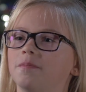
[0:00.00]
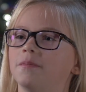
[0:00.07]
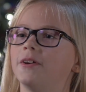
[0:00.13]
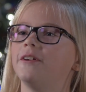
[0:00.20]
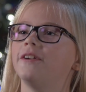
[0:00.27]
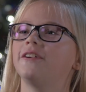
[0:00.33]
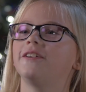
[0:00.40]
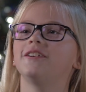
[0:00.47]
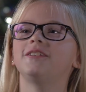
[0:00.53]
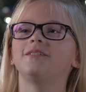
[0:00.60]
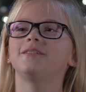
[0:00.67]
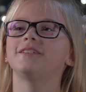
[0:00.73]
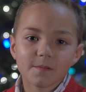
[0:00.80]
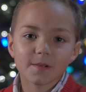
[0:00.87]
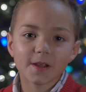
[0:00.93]
Merry
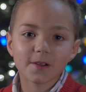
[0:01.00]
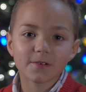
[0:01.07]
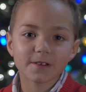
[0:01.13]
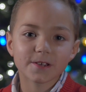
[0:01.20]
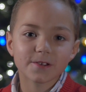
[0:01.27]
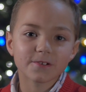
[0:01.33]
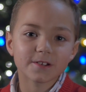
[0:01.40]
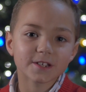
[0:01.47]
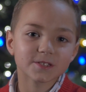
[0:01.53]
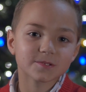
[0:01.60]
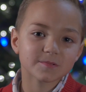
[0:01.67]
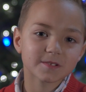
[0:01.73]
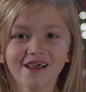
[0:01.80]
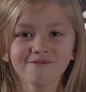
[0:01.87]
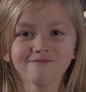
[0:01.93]
Christmas, Merry
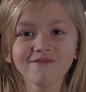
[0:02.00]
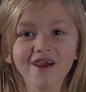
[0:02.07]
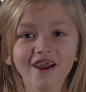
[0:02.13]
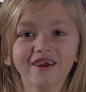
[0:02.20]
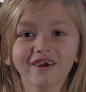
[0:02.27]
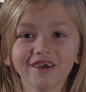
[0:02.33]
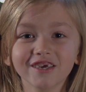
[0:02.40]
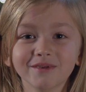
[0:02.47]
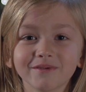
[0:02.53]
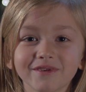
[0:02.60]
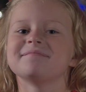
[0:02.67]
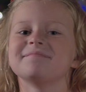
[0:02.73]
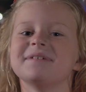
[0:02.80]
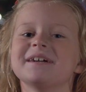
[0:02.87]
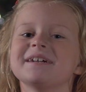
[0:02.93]
Christmas, Merry Christmas,
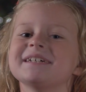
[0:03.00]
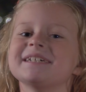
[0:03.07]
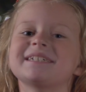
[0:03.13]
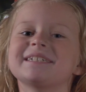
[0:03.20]
Merry